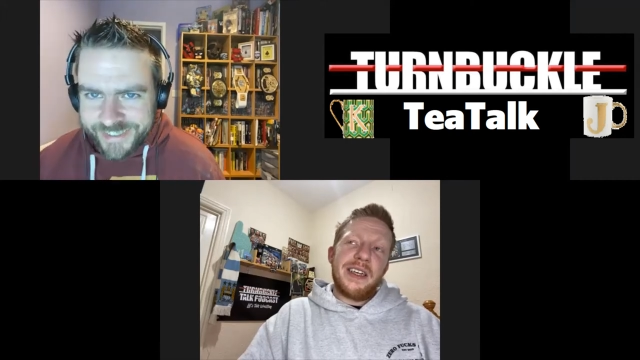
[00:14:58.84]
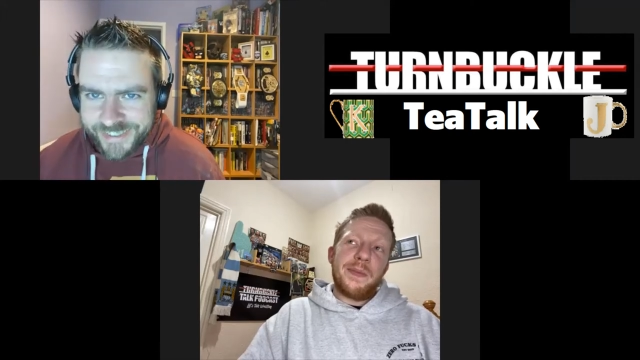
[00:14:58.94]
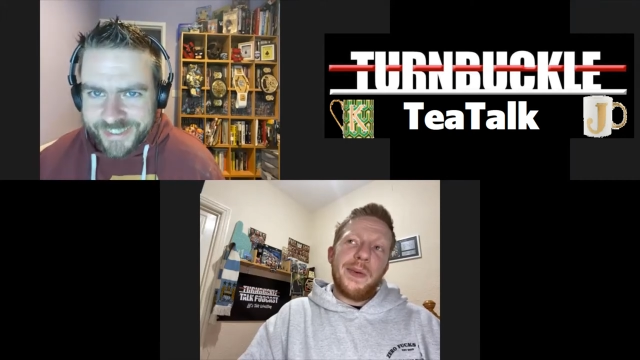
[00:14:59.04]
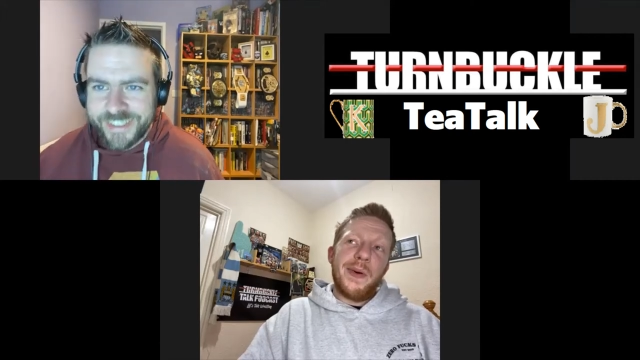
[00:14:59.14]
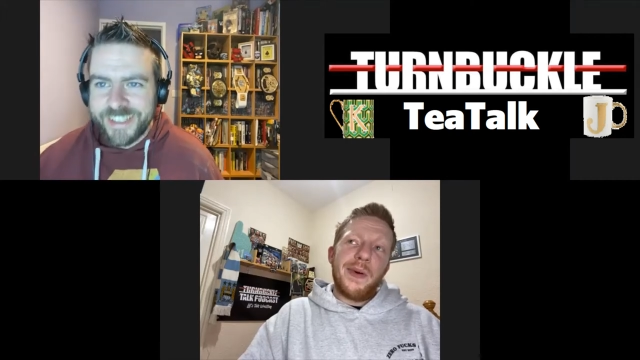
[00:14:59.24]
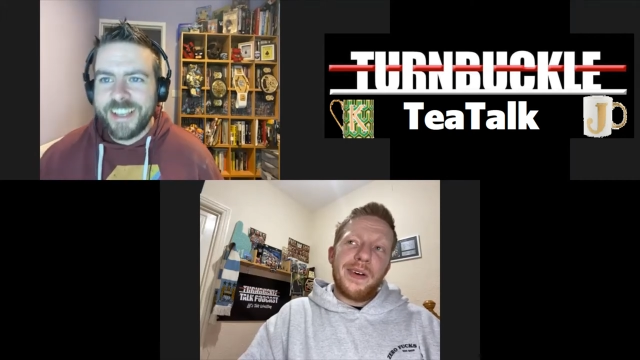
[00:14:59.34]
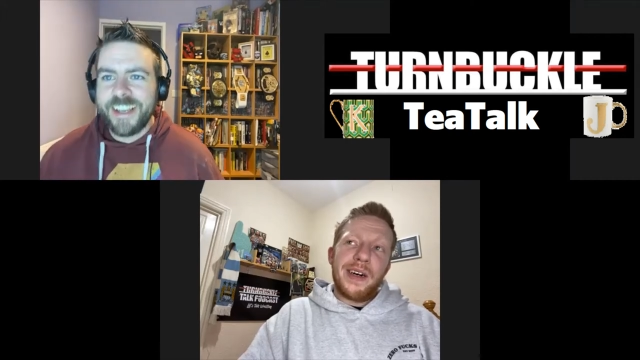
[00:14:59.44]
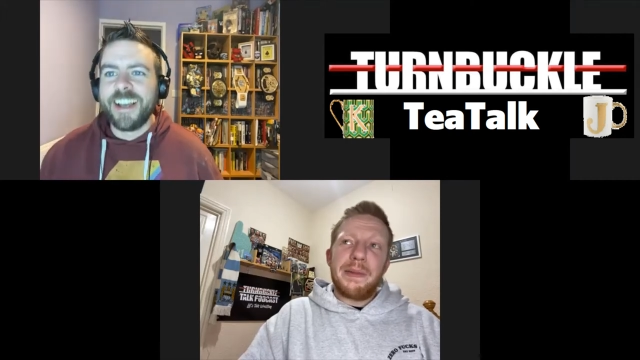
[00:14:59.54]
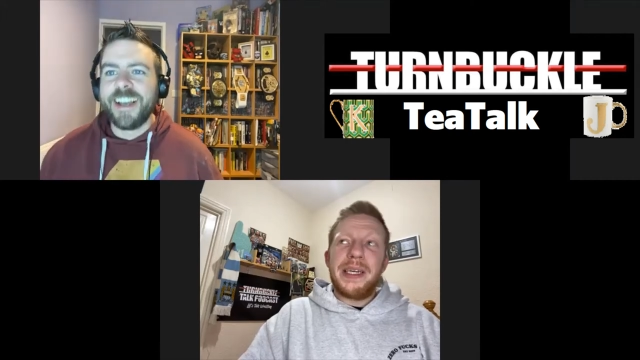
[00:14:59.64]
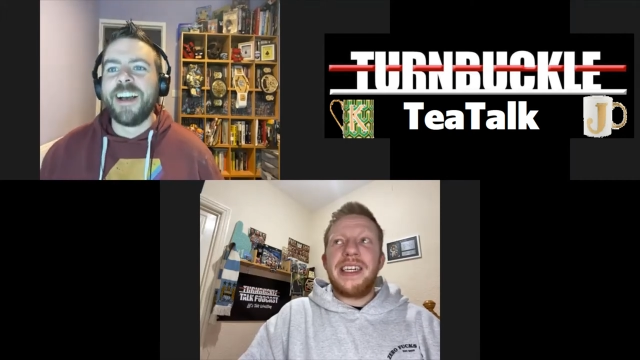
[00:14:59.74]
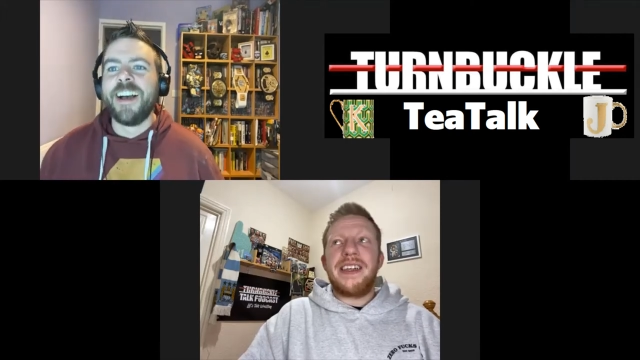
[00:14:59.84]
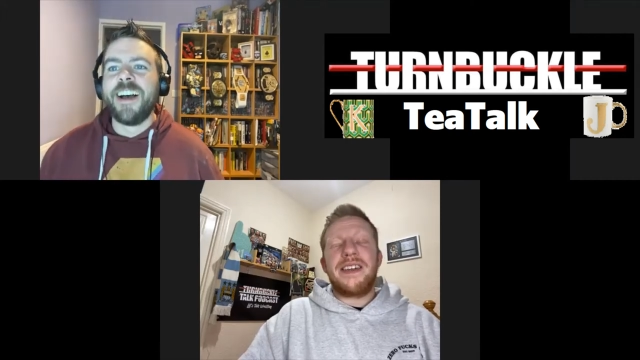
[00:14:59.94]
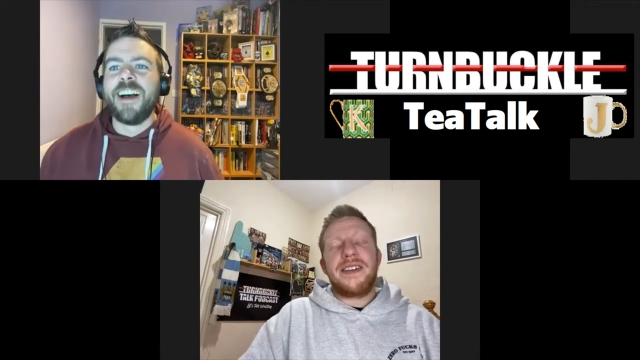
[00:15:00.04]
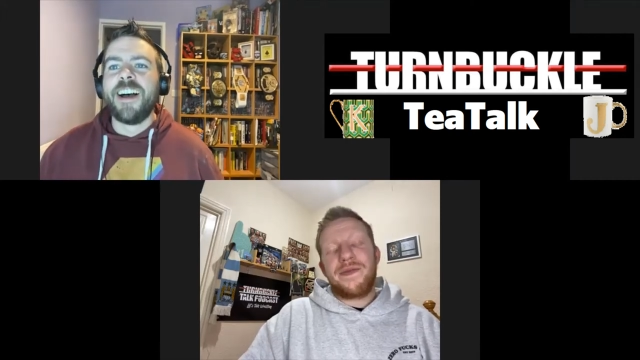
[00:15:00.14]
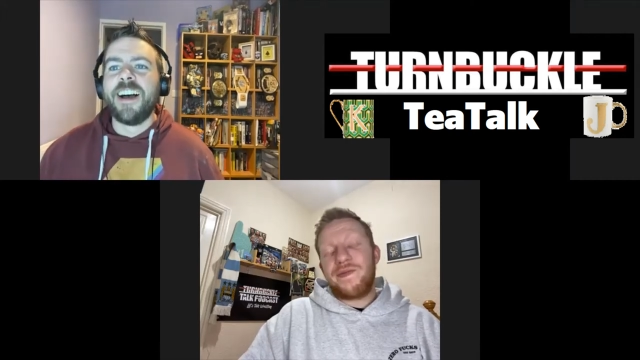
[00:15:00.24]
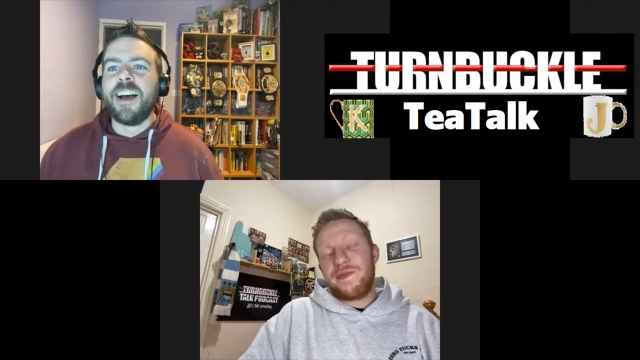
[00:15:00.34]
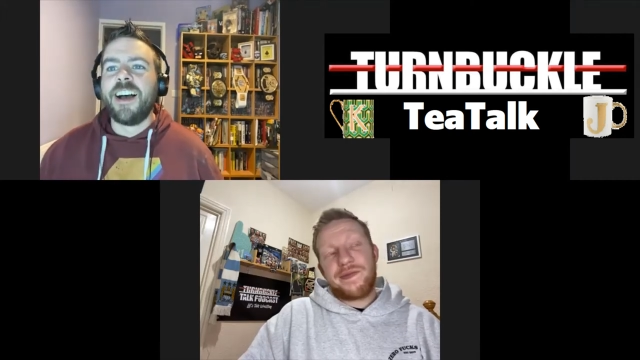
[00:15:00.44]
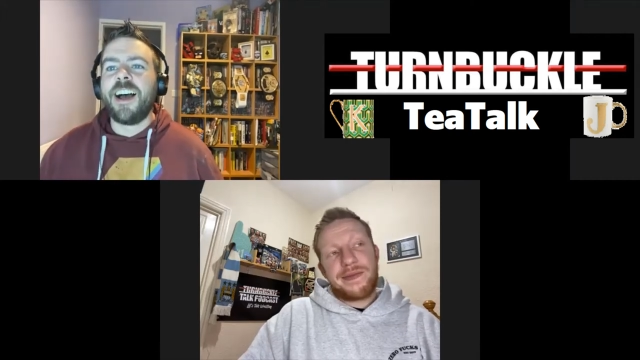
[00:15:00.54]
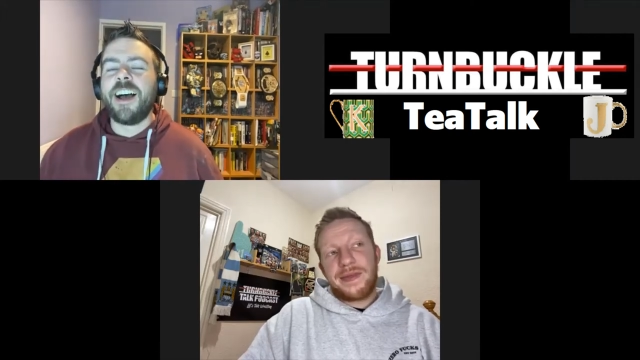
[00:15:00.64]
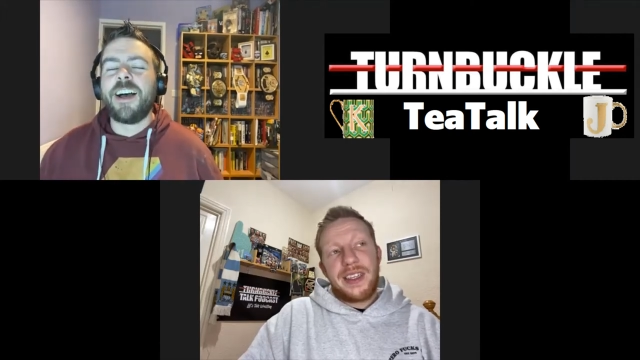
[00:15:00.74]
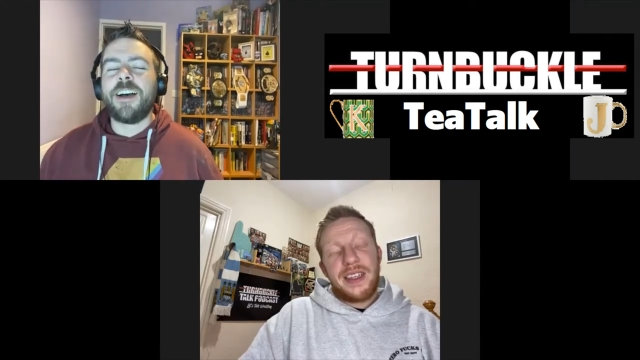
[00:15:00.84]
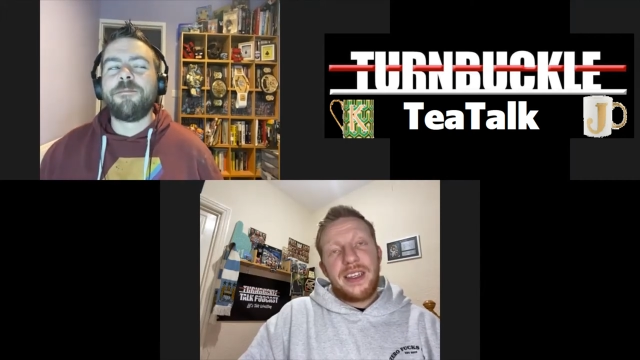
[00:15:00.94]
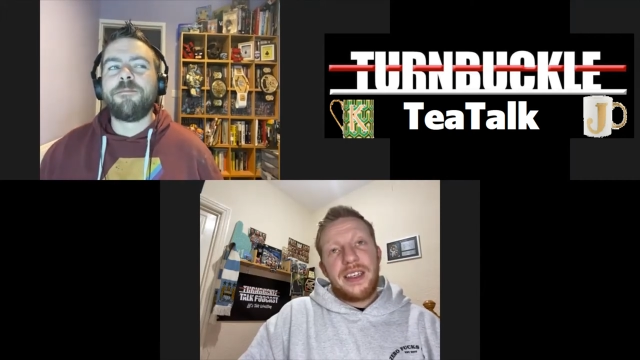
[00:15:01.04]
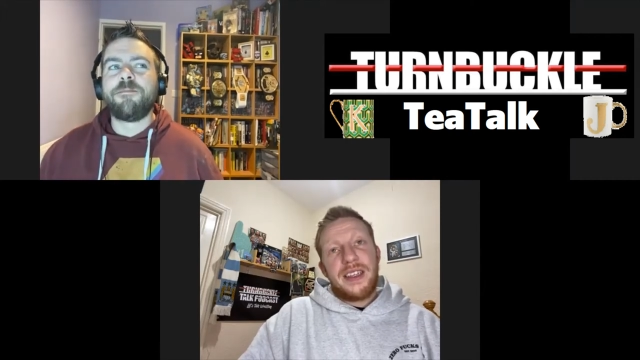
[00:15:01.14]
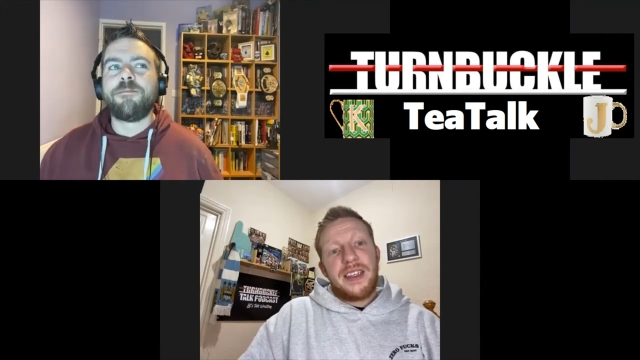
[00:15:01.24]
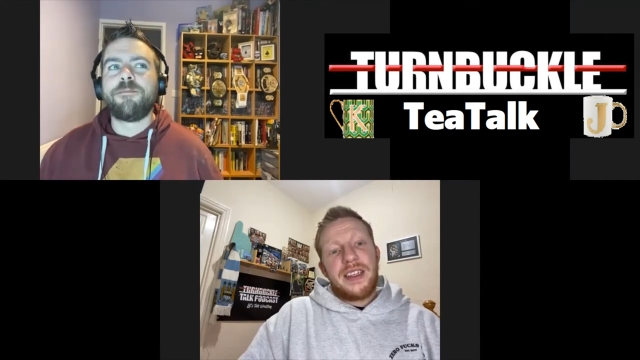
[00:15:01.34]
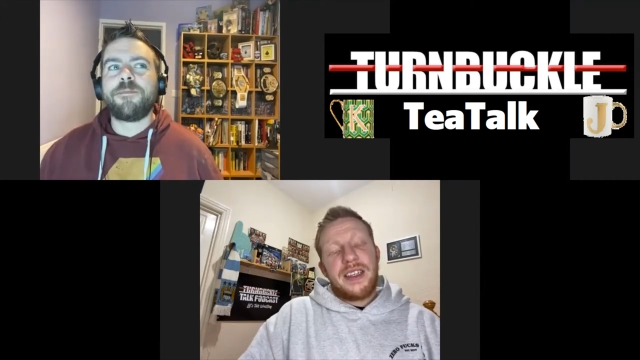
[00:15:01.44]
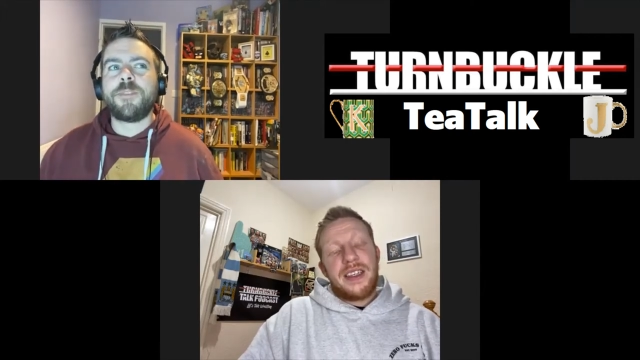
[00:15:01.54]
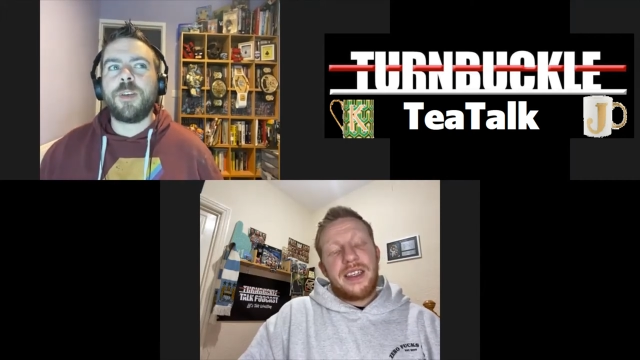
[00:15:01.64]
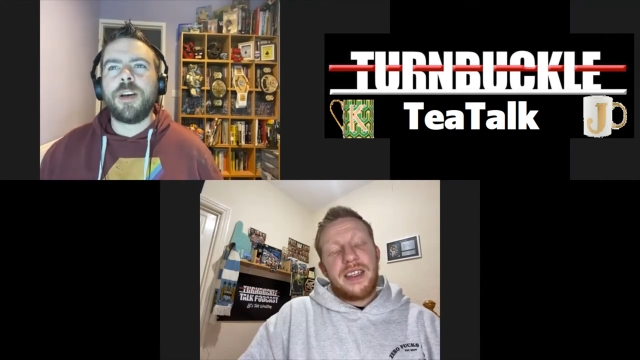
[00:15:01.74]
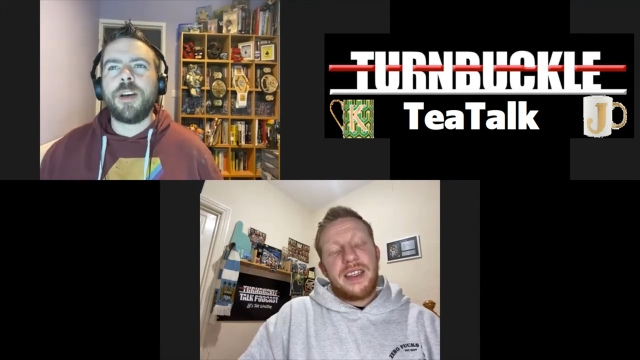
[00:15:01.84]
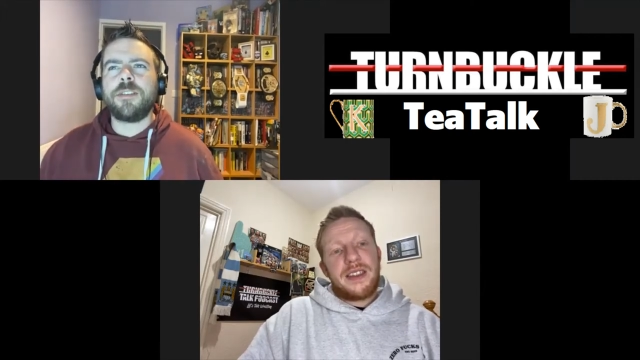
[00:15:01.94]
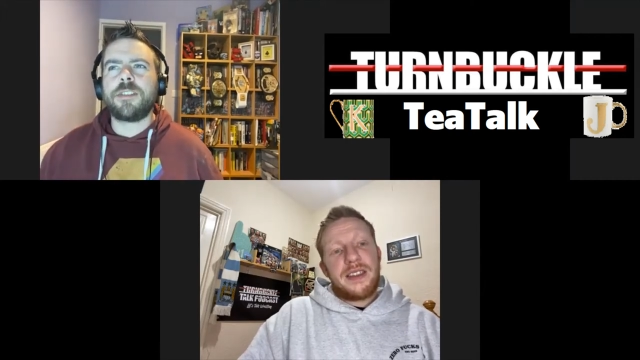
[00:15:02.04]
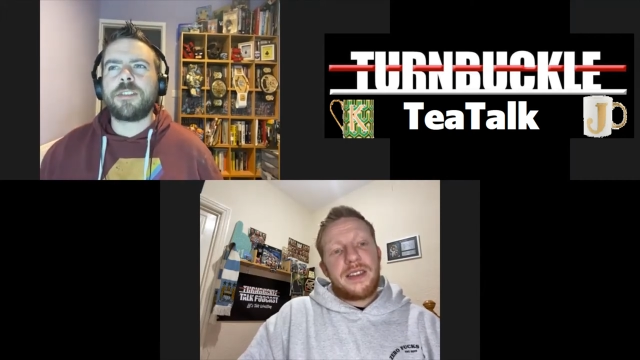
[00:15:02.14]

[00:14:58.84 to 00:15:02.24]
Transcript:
Speaker 1: but I mean,
Speaker 2: um, who else has